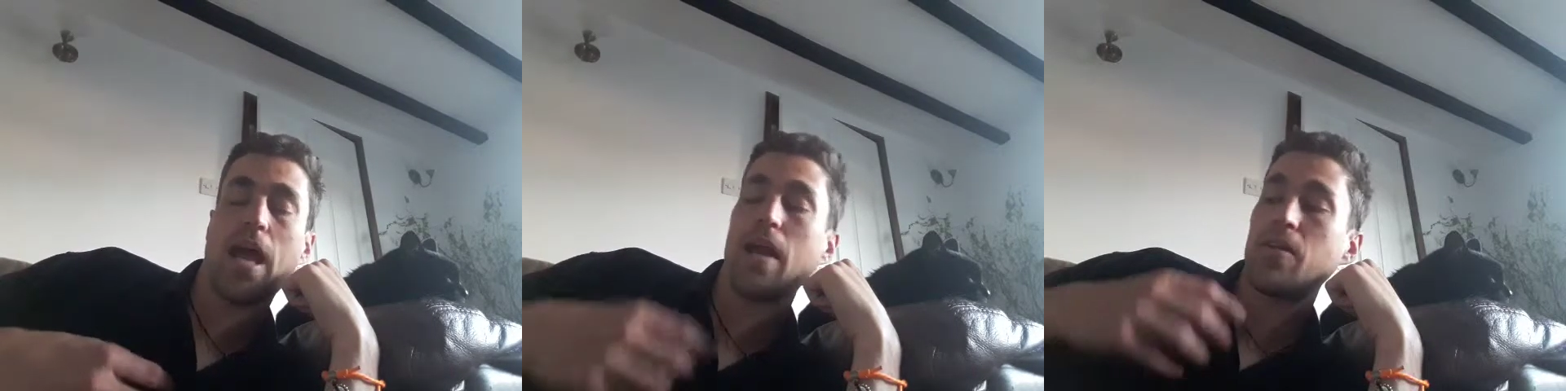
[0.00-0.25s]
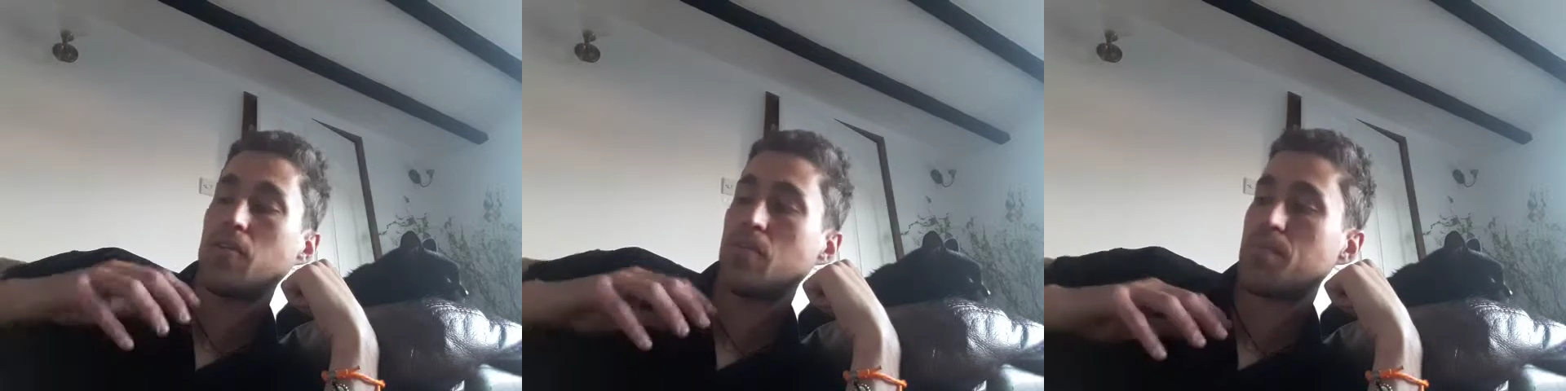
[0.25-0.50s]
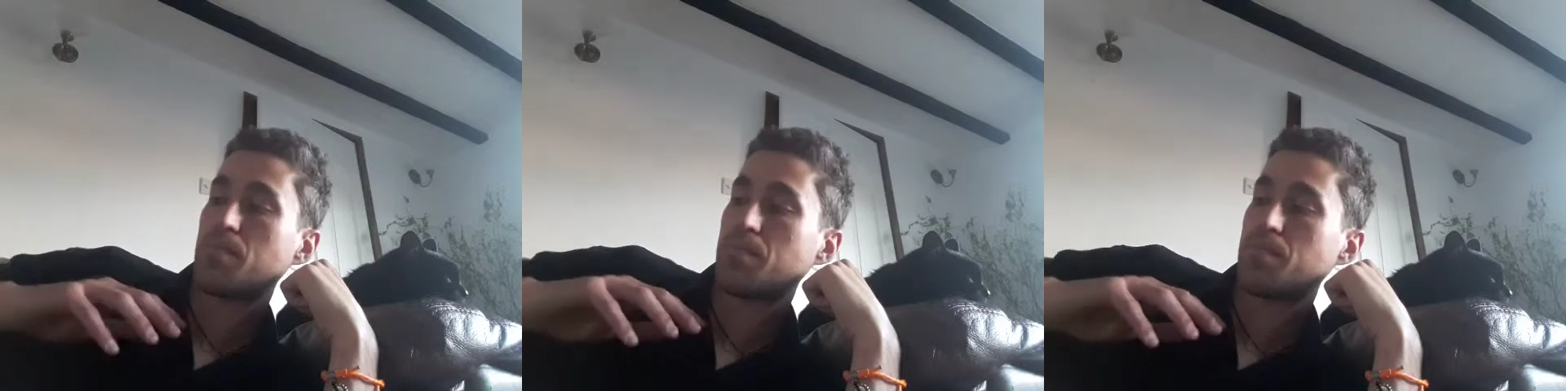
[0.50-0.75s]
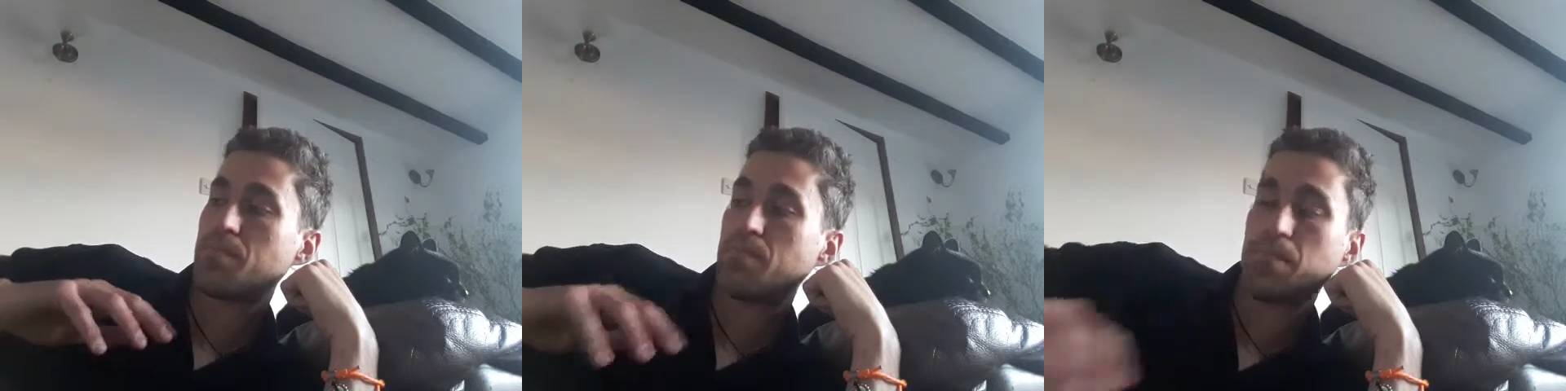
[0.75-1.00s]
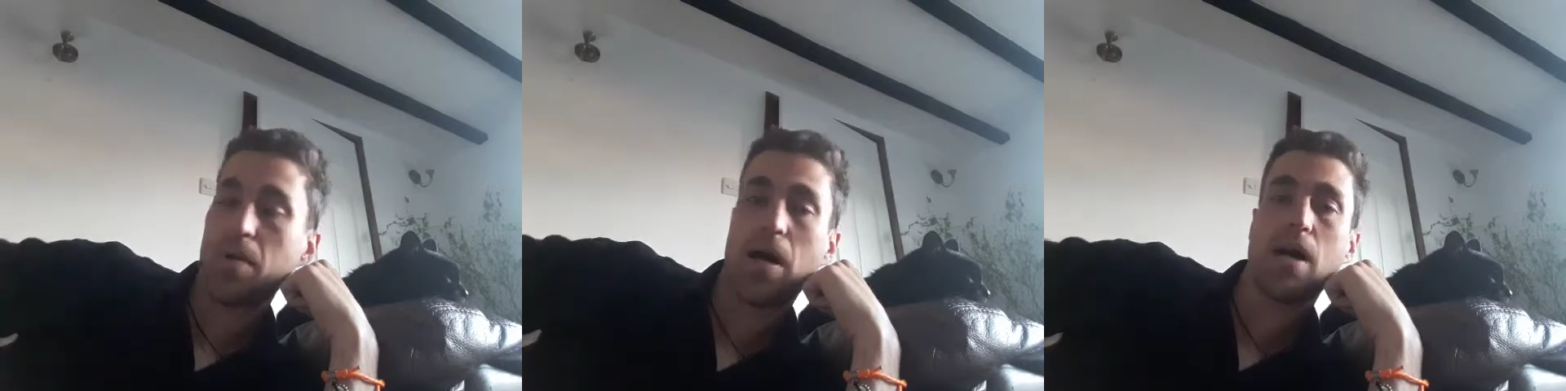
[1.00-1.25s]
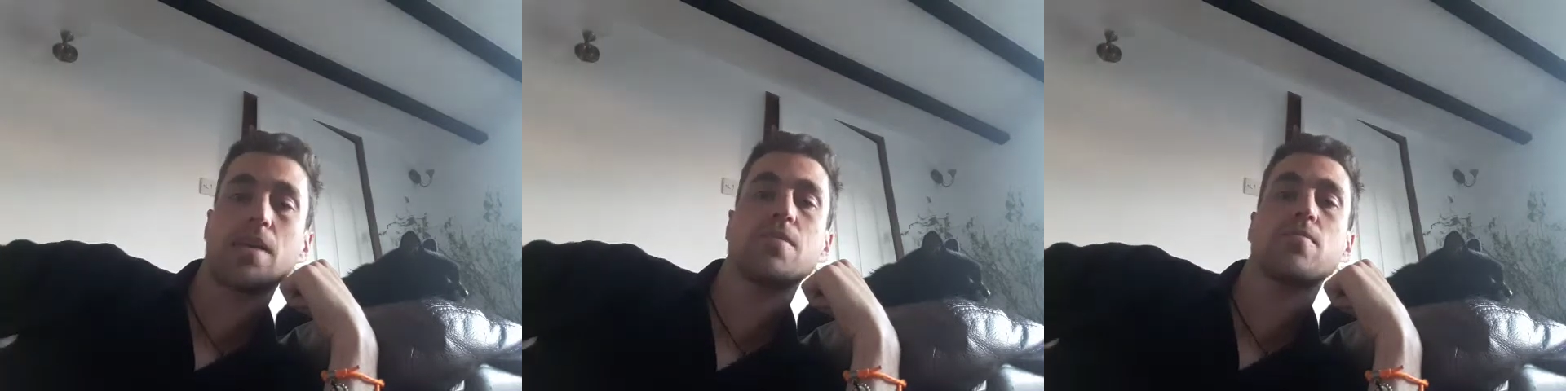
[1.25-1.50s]
and you
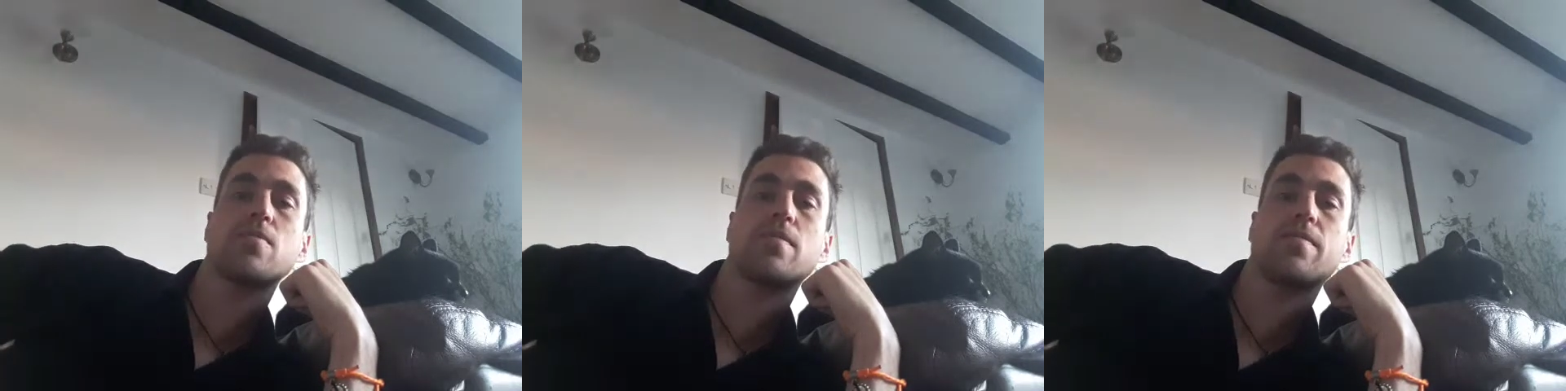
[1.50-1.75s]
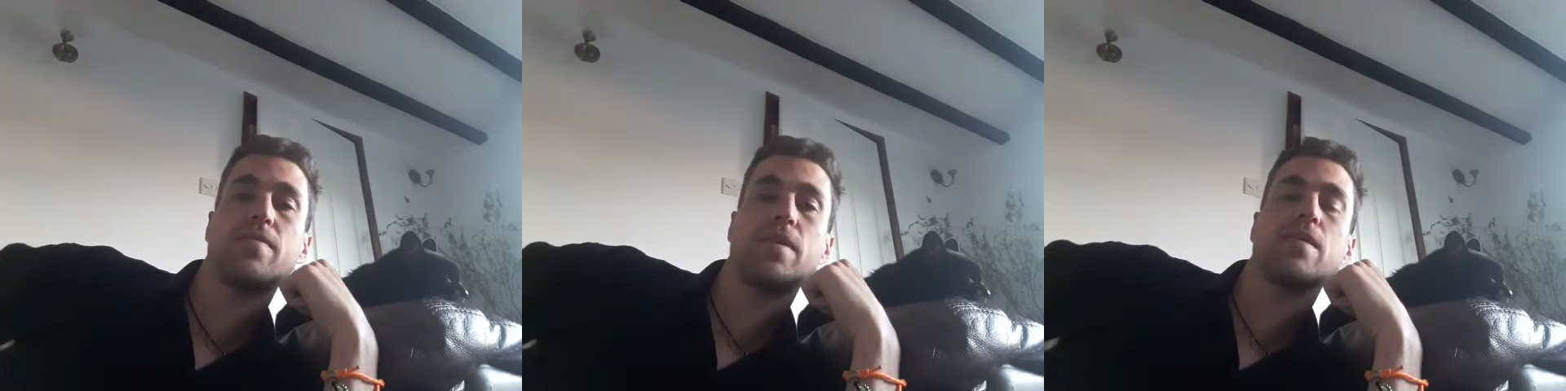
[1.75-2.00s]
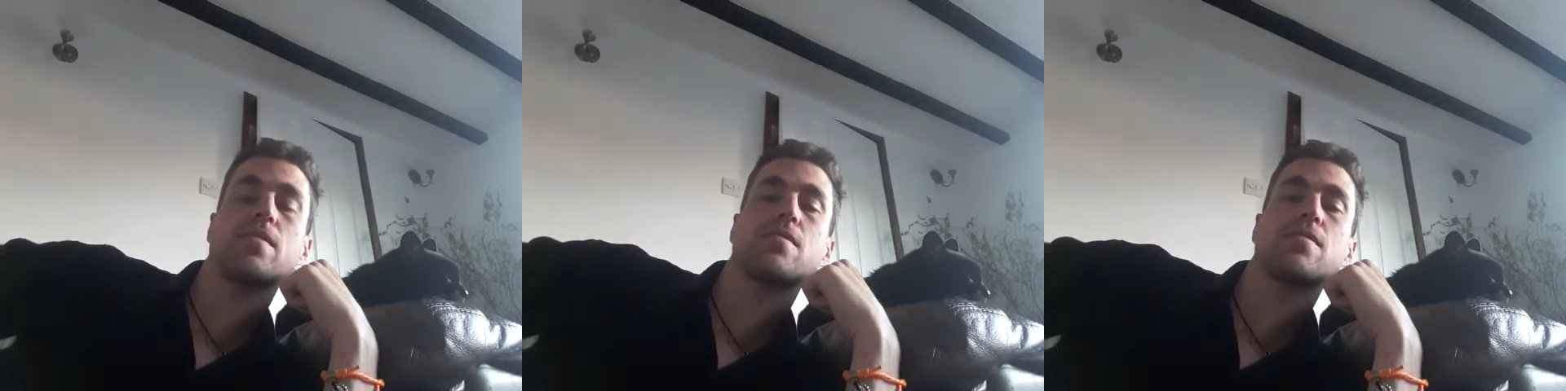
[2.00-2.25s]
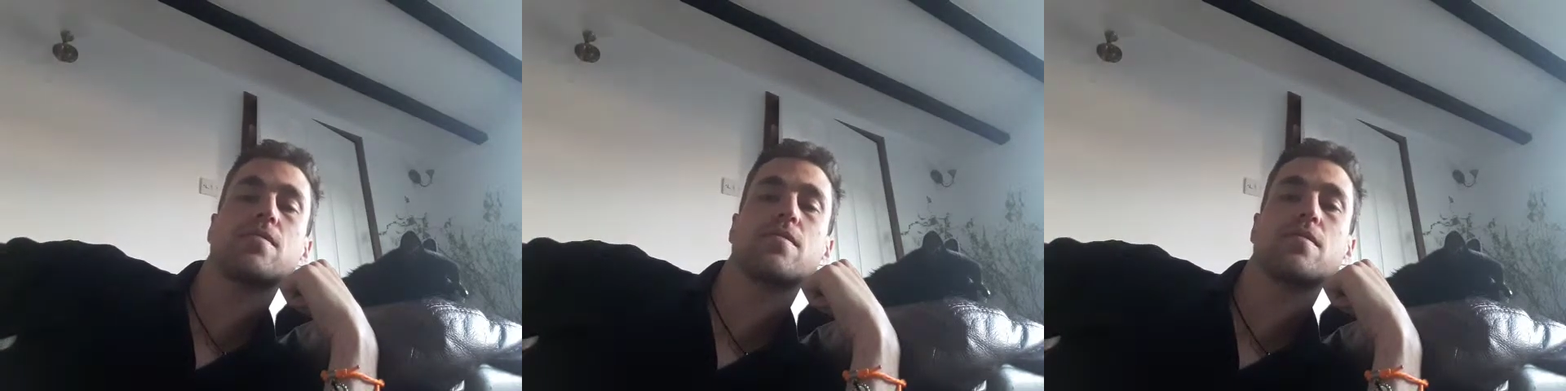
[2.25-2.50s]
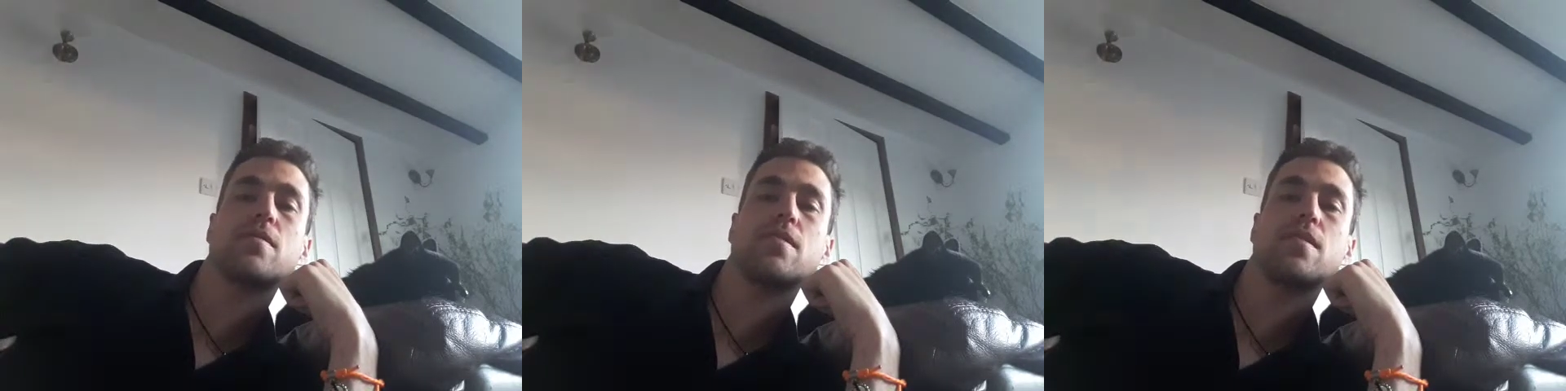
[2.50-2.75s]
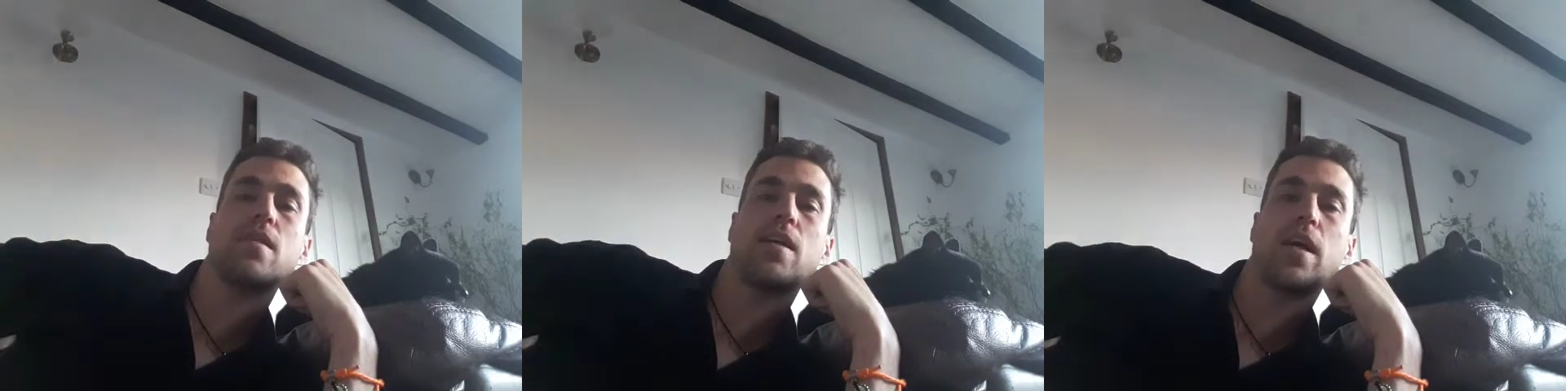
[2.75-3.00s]
pass all the fears,
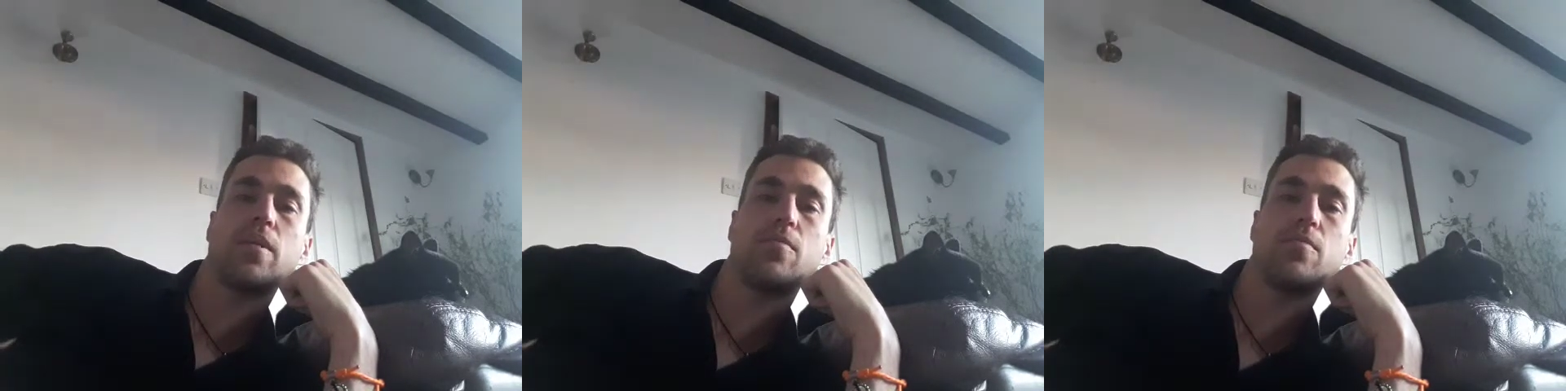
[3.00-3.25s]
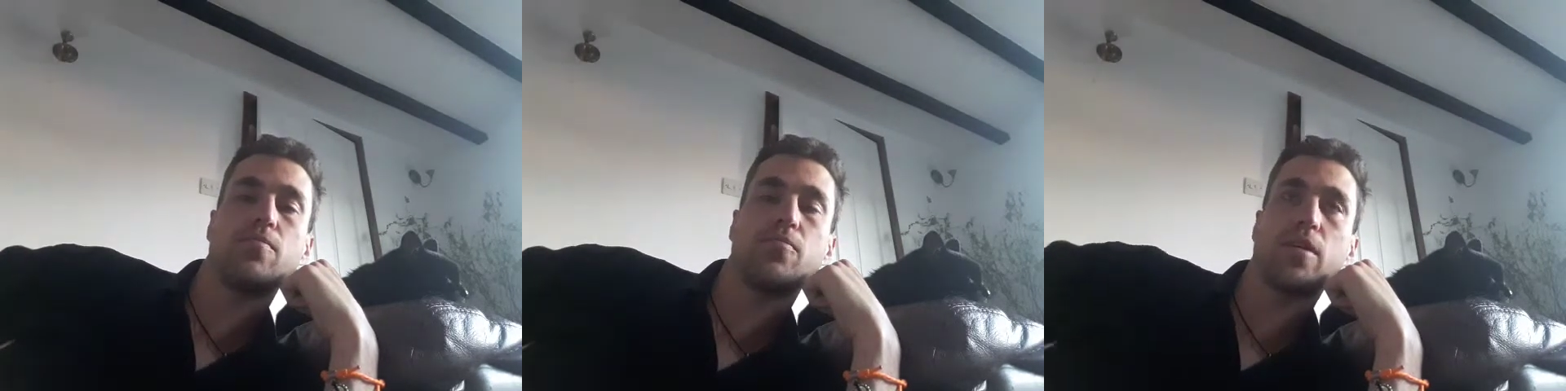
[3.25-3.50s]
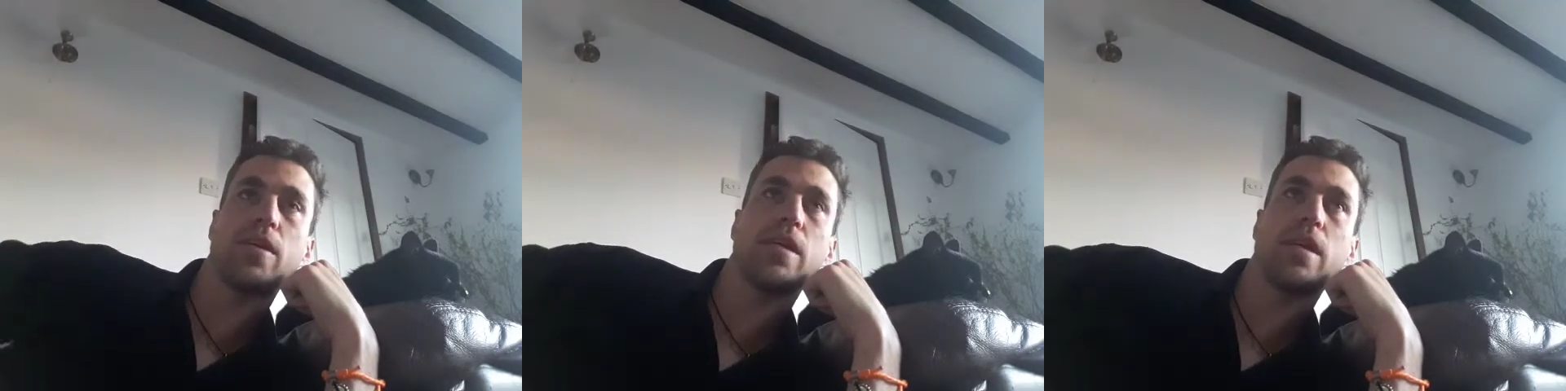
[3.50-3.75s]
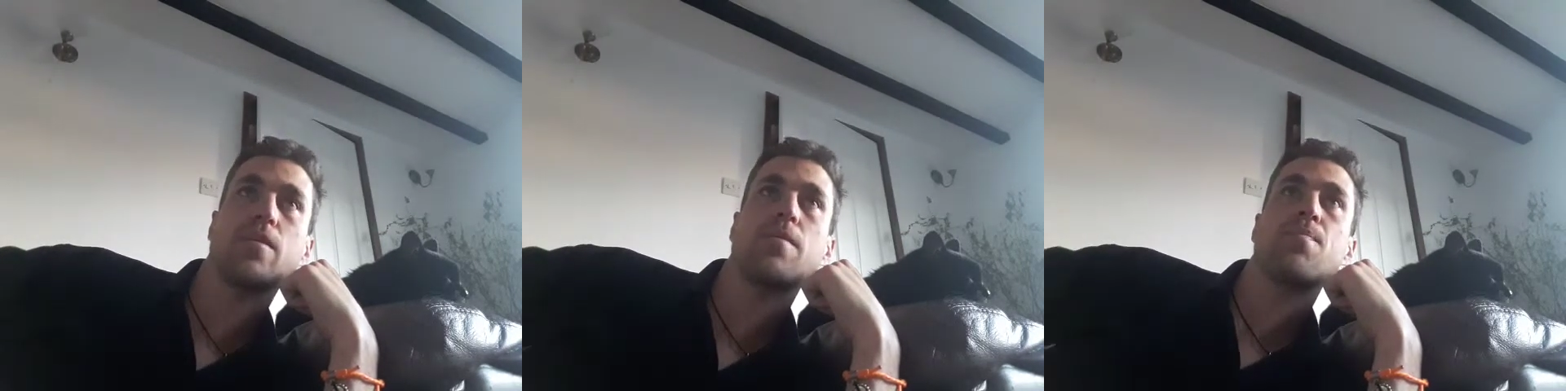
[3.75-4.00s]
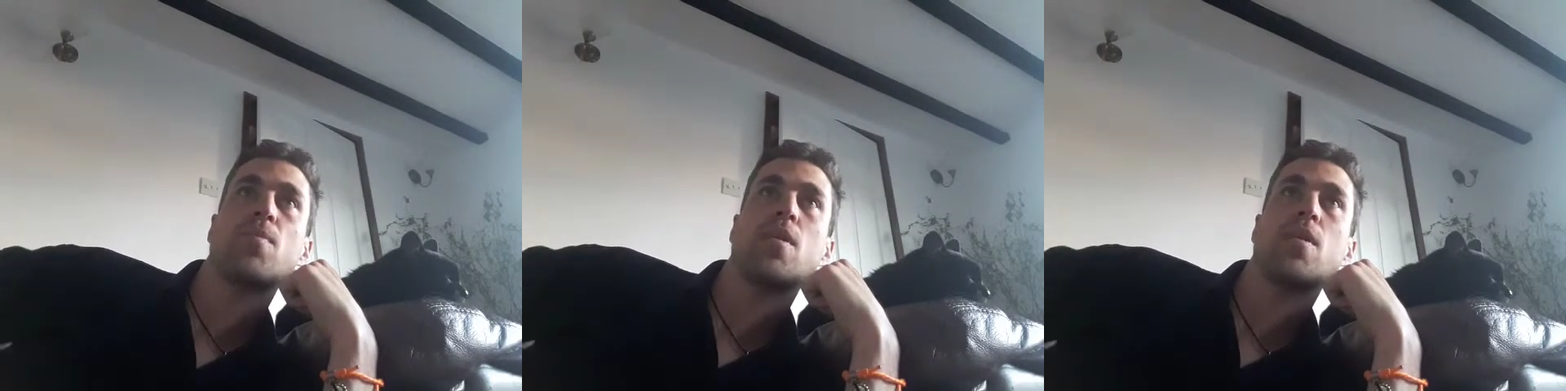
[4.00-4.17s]
and you bring it out,